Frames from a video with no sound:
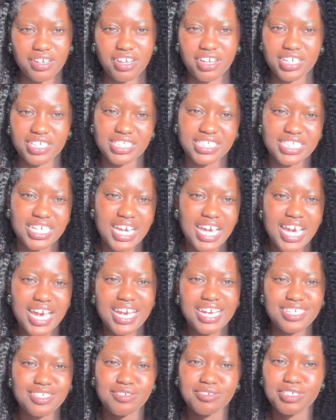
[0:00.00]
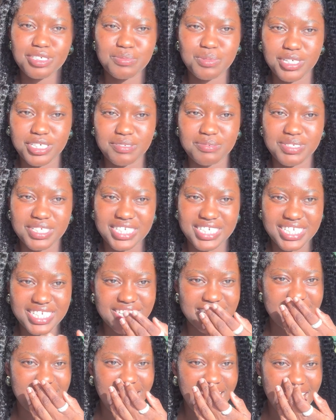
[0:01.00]
because it's your
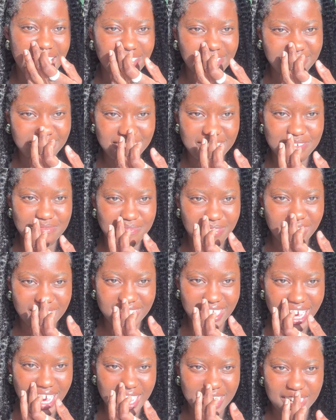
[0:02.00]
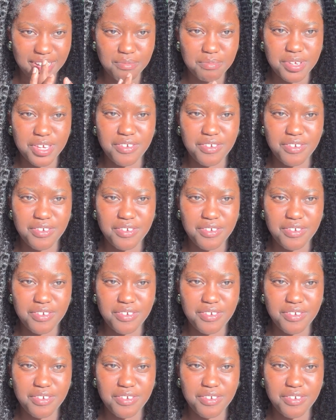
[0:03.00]
responsibility after you bought the item,